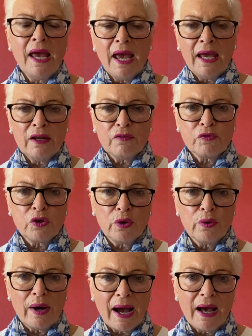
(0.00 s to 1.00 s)
And if
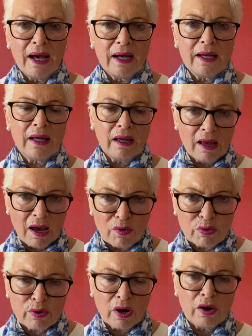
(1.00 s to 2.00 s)
you are a
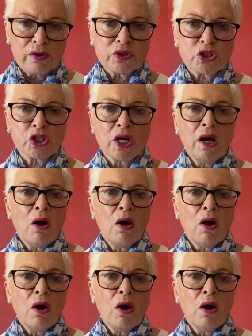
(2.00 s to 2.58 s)
health coach,